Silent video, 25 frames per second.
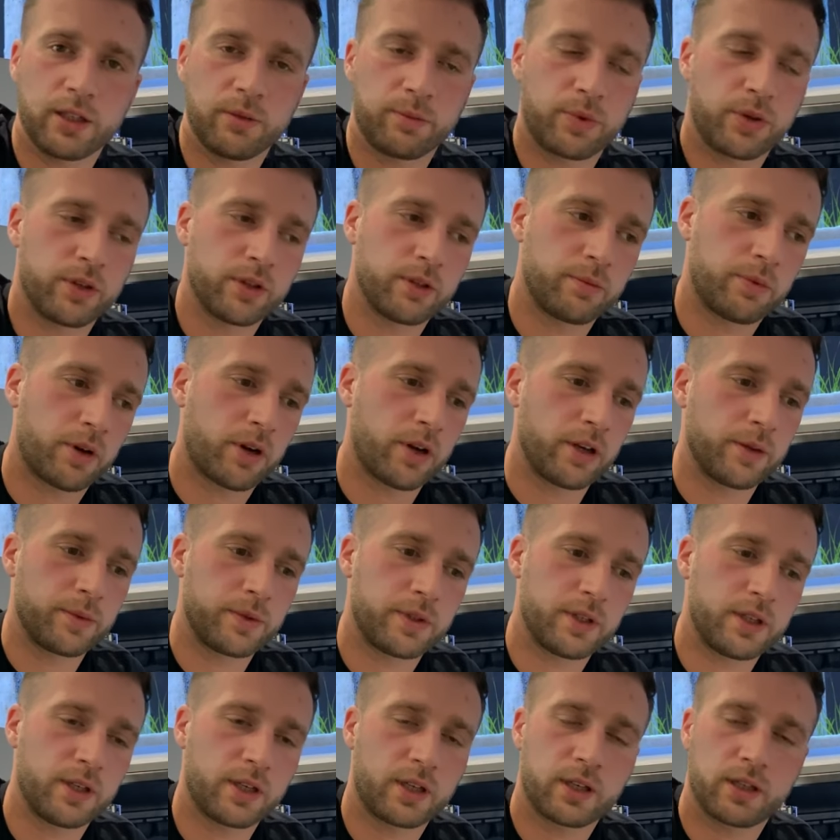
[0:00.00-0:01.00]
you put the
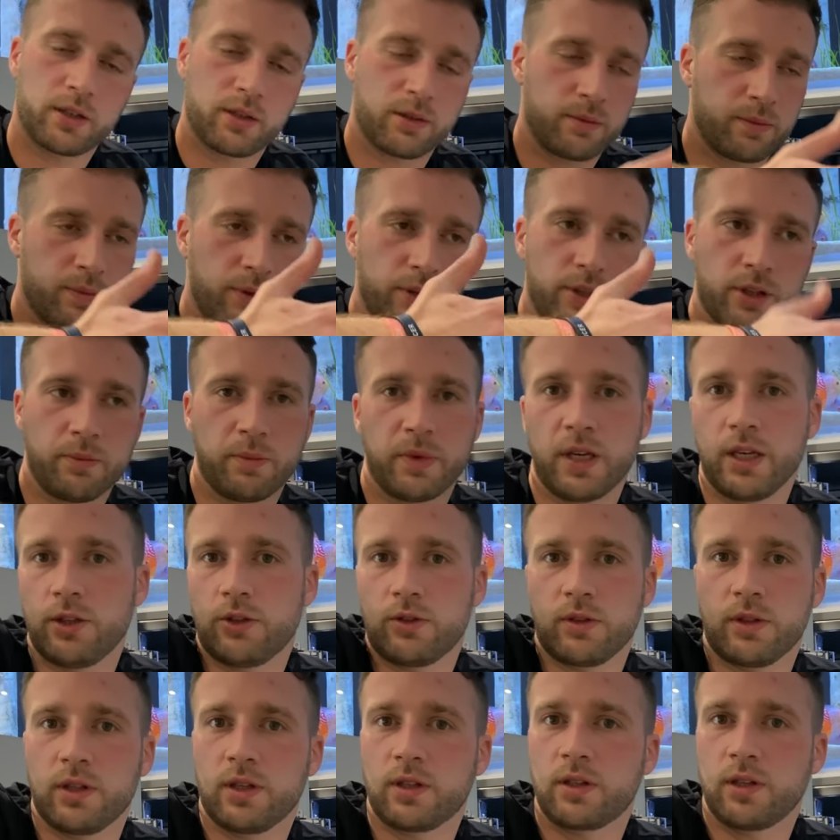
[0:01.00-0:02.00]
pipes that you put the
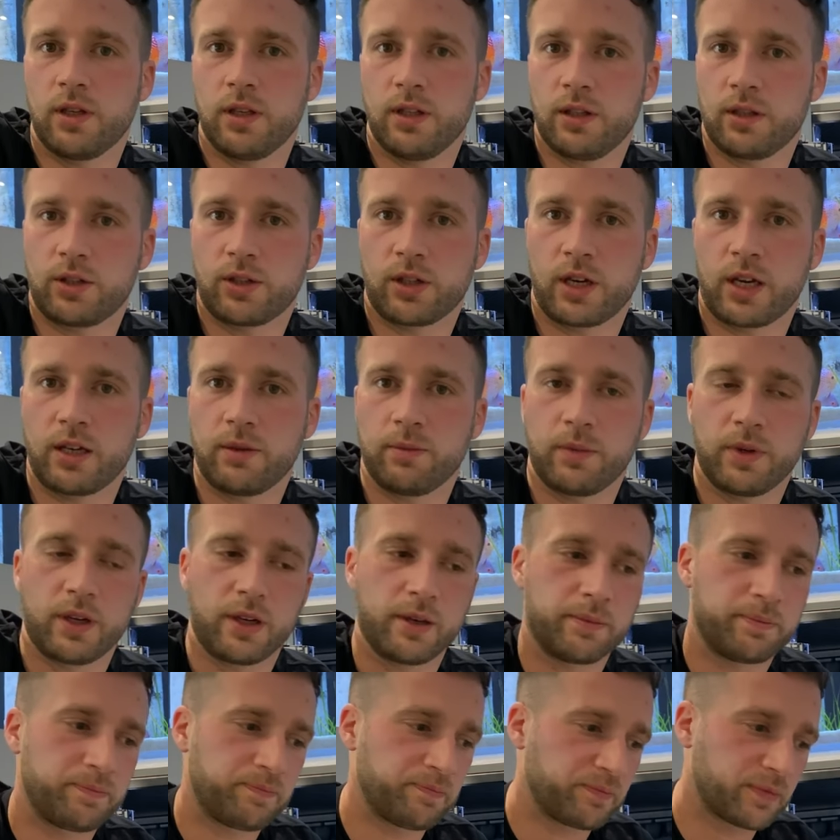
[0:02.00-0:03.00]
media in the in the
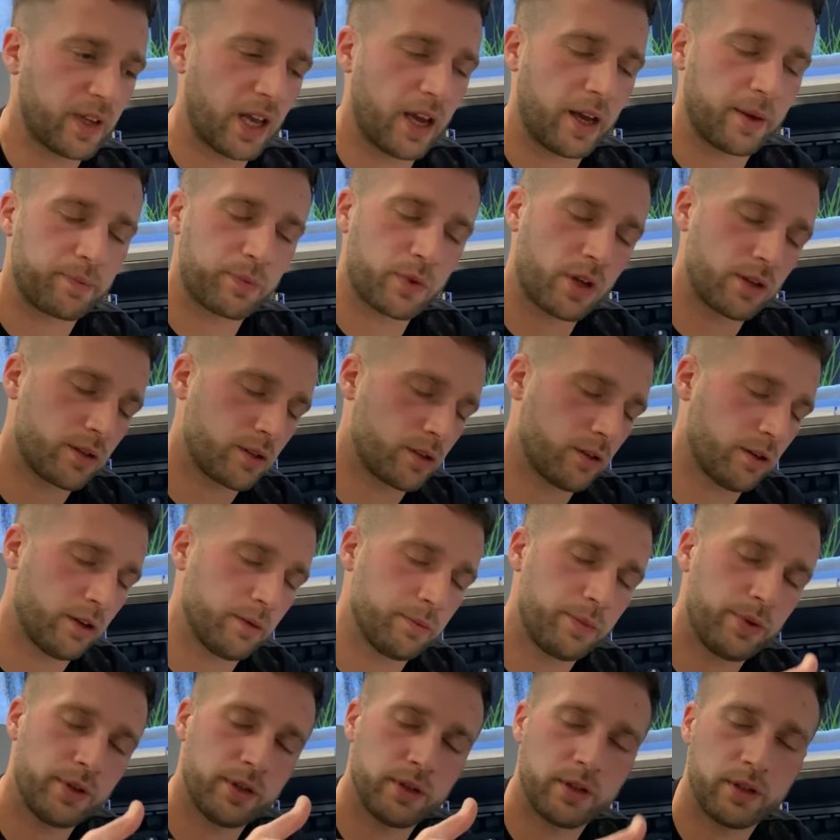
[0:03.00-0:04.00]
chamber uh, sorry
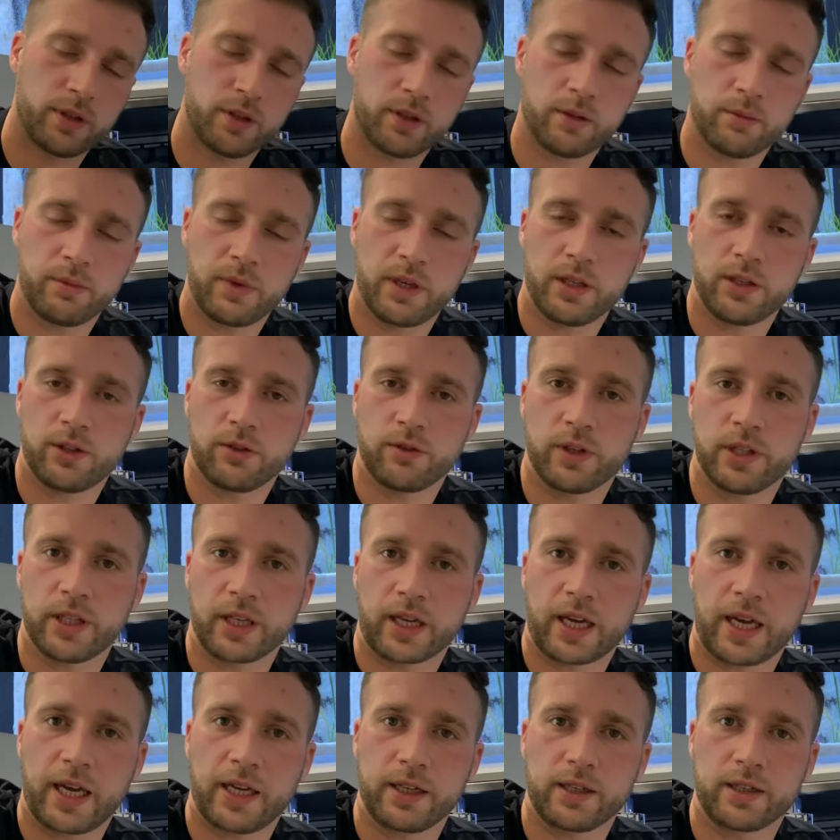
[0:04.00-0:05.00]
put the media in the
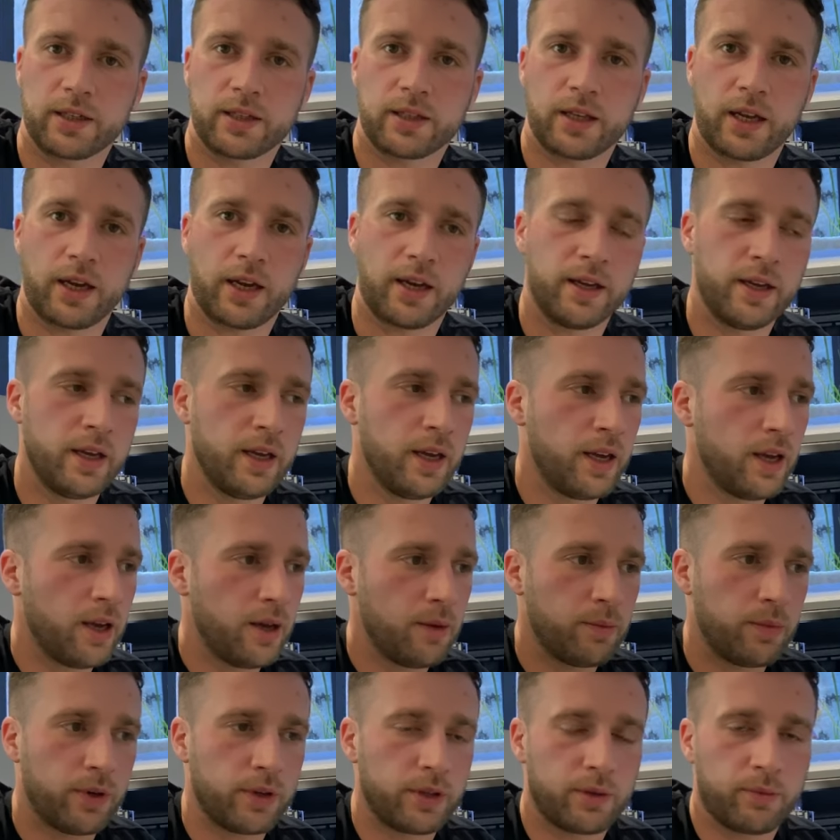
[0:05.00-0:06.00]
canister
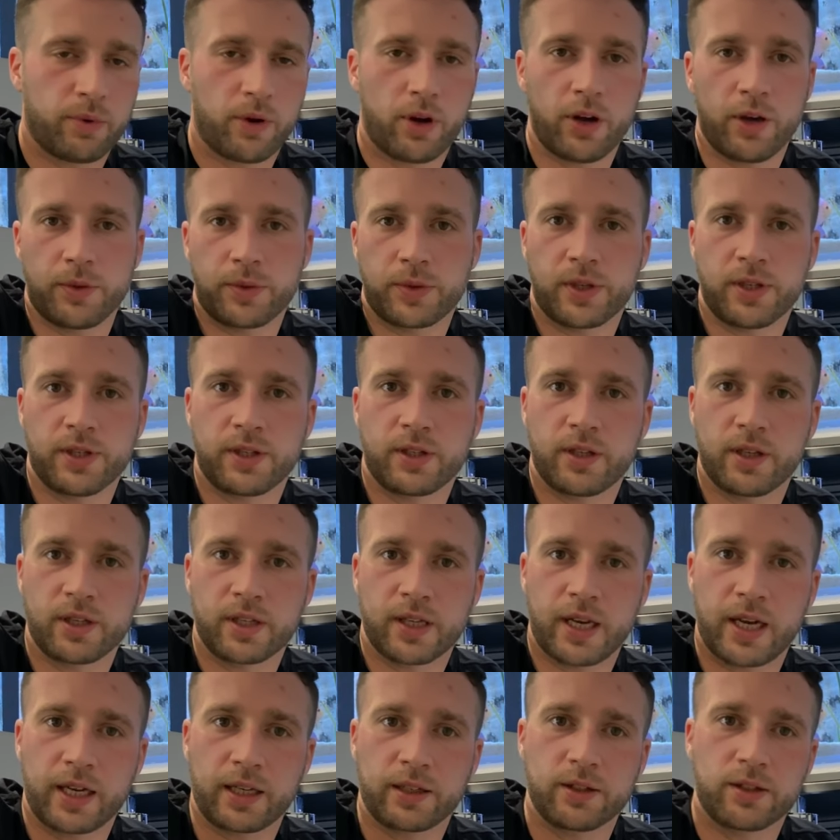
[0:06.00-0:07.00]
put the pipes into the
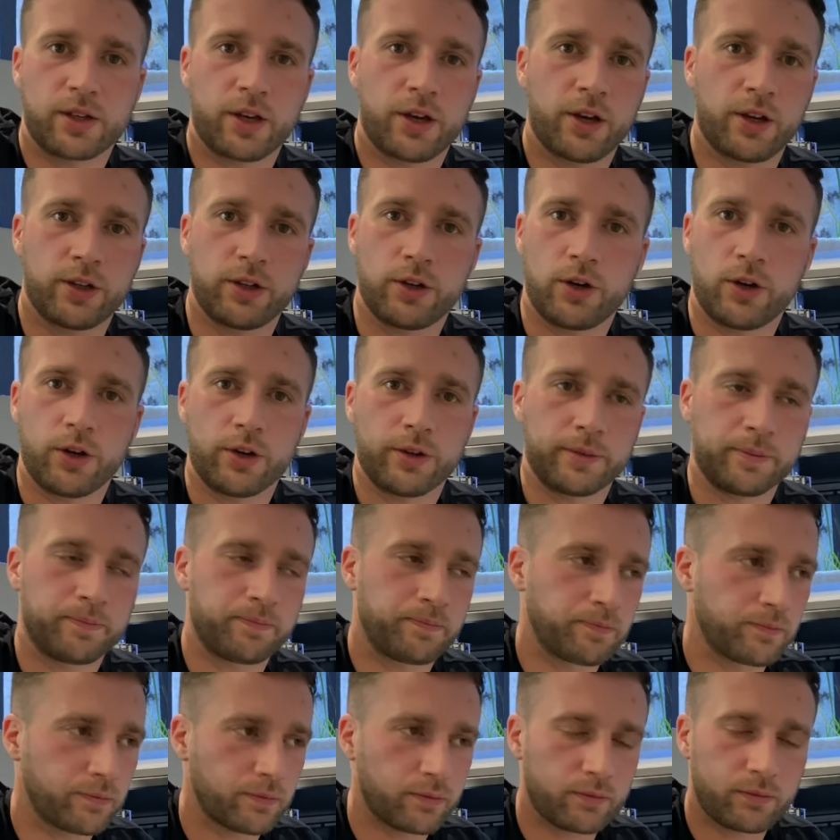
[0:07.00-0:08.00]
tank turn it on
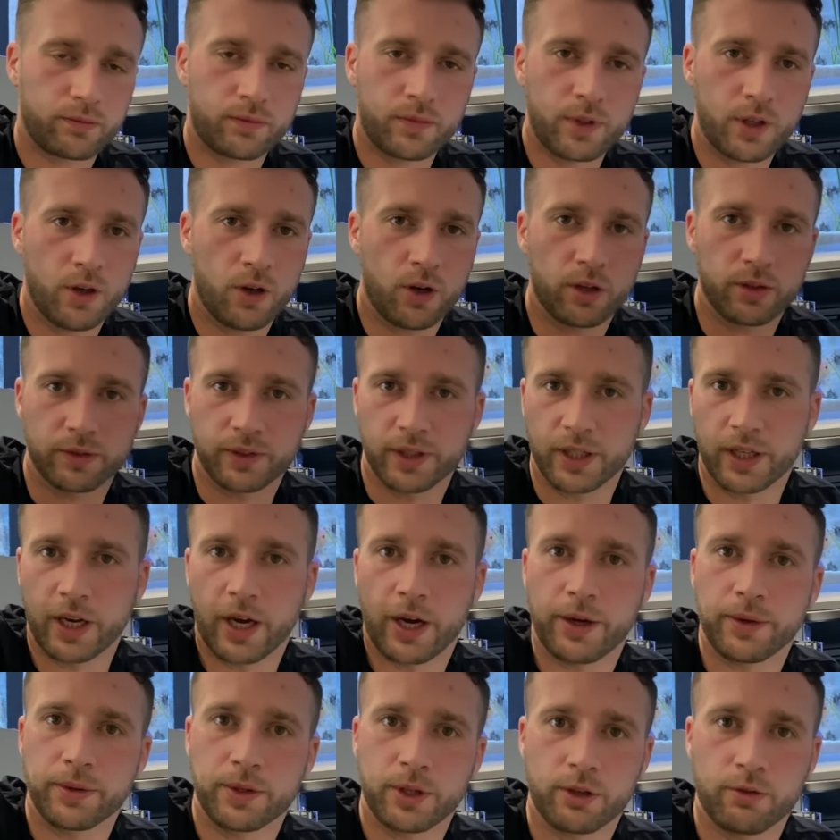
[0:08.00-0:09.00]
off you
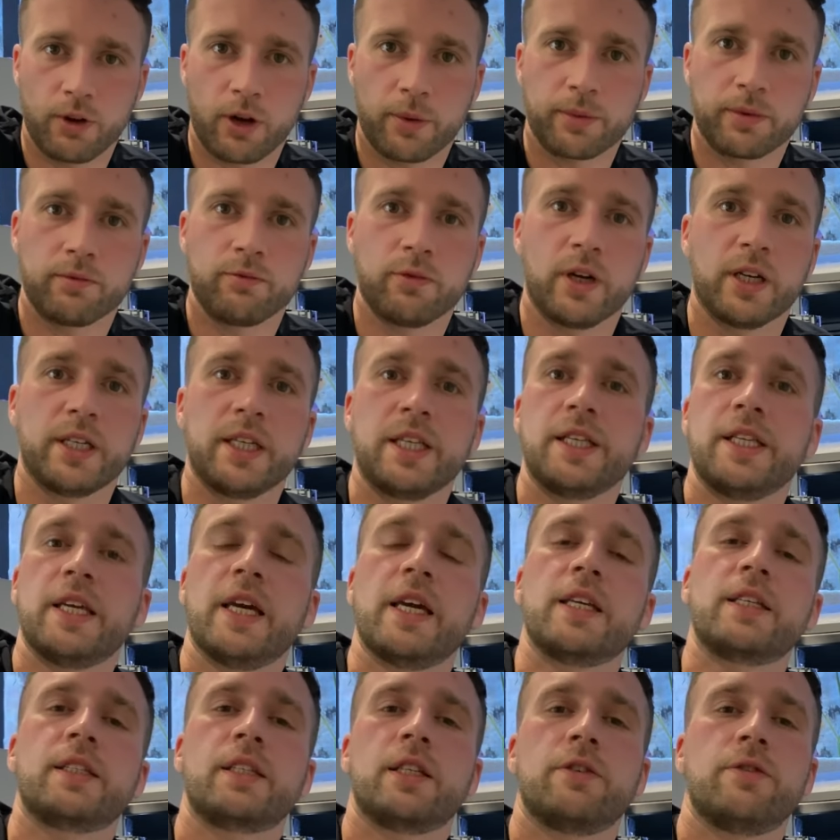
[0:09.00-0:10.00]
go you're up and running
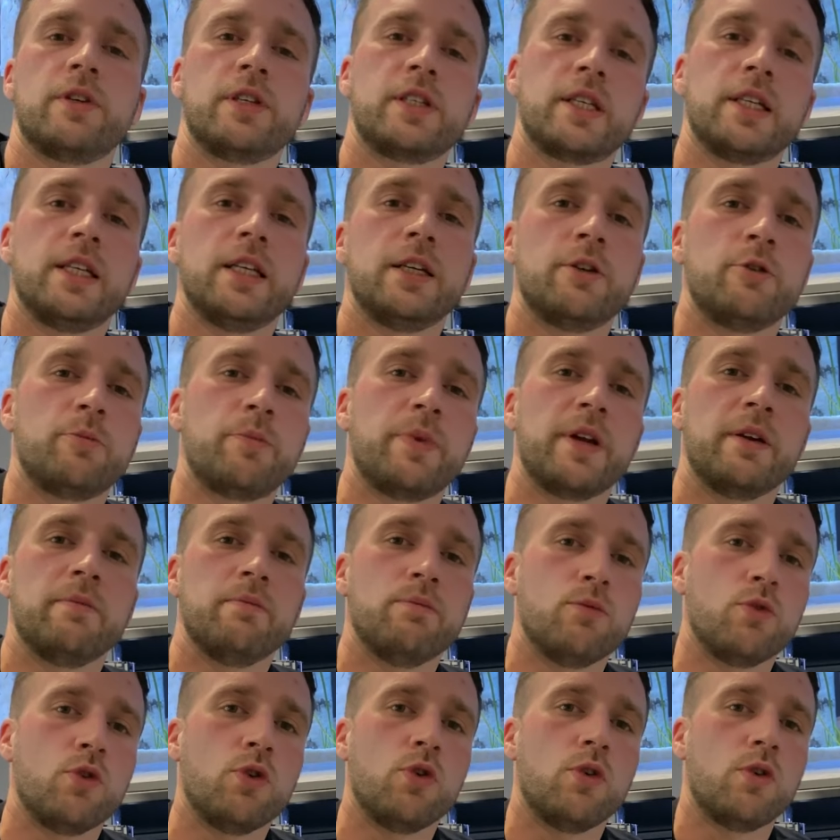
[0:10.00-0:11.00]
yes there is a little bit
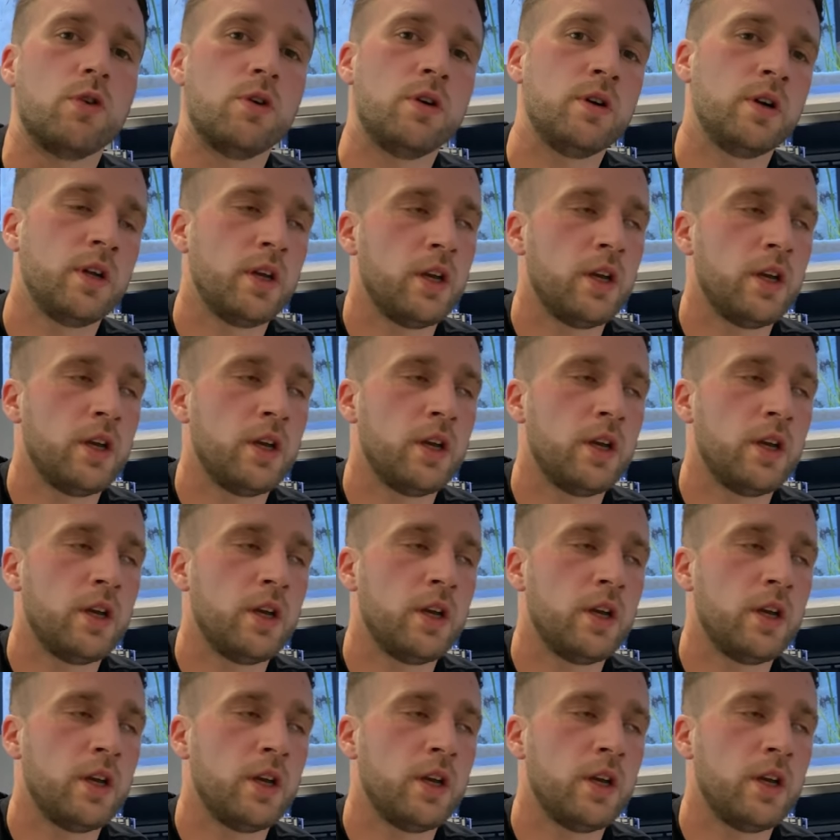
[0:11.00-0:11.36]
more